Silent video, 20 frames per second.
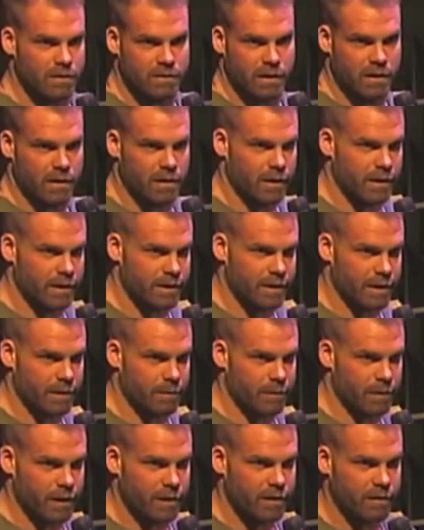like a good time,
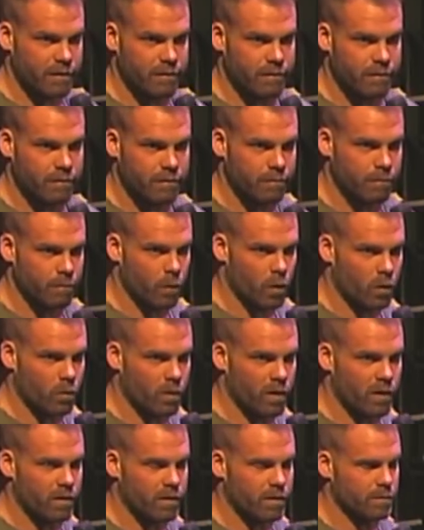right? More than
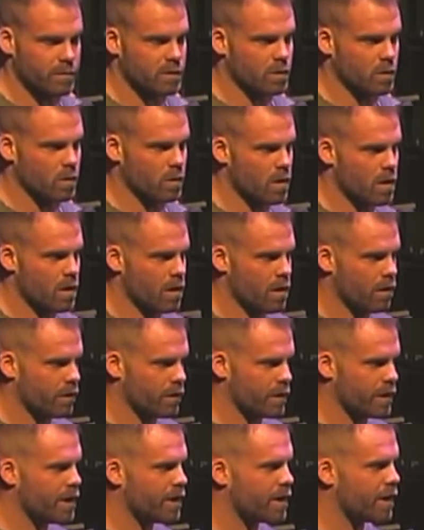welcome. So the
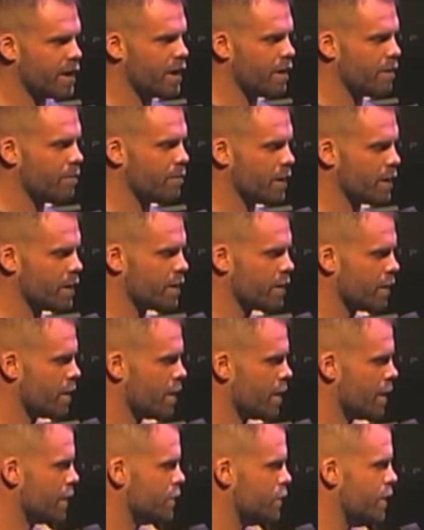day came that
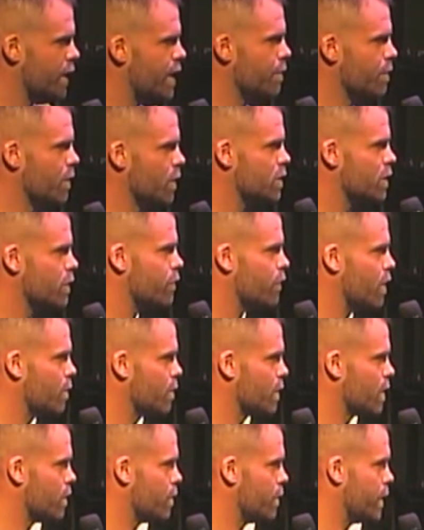she came out to the farm a
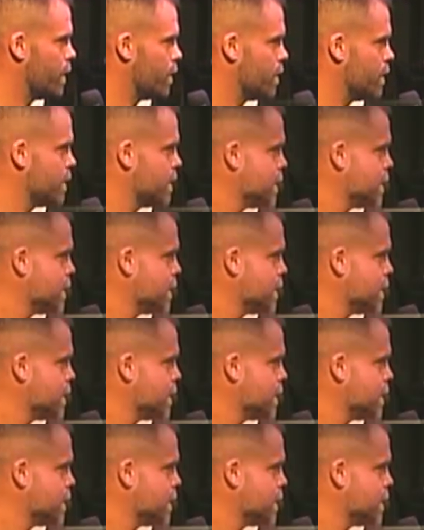little bit early to